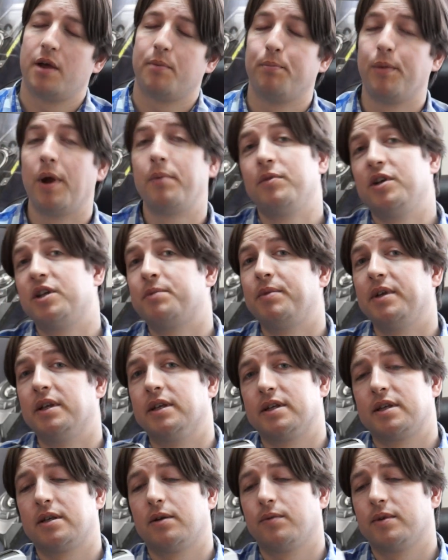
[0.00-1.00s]
Memory speed
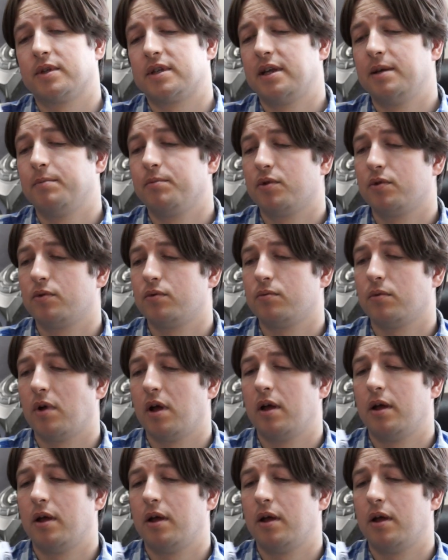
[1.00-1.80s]
is still the same though,